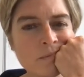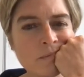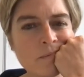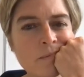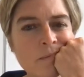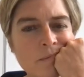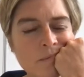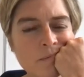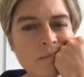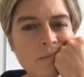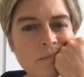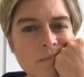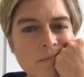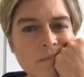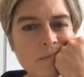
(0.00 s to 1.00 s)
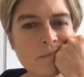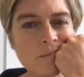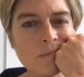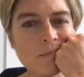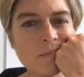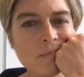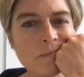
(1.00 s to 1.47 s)

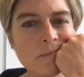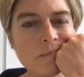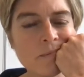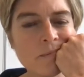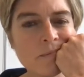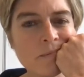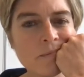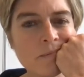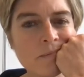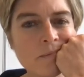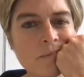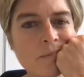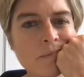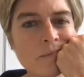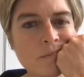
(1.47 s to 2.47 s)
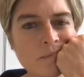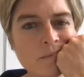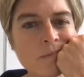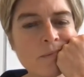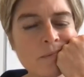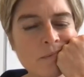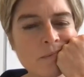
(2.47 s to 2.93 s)

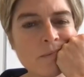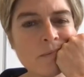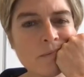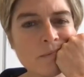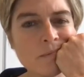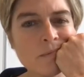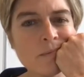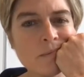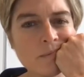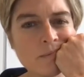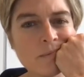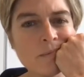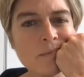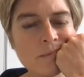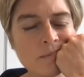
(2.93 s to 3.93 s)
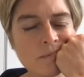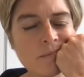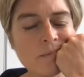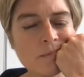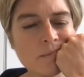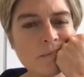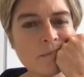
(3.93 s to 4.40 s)

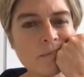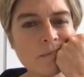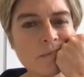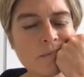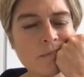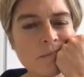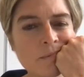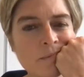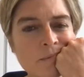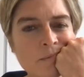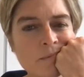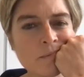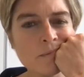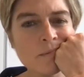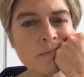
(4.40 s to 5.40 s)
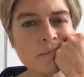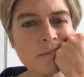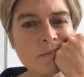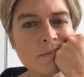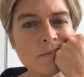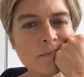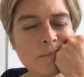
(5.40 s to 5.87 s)

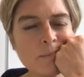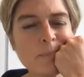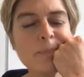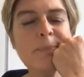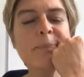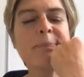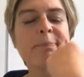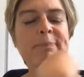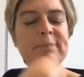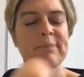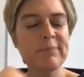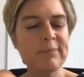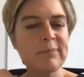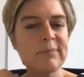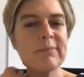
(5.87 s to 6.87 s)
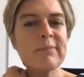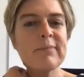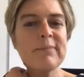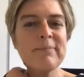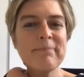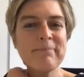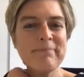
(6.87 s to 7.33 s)

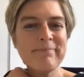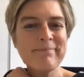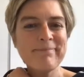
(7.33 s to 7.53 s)
This person isn't speaking.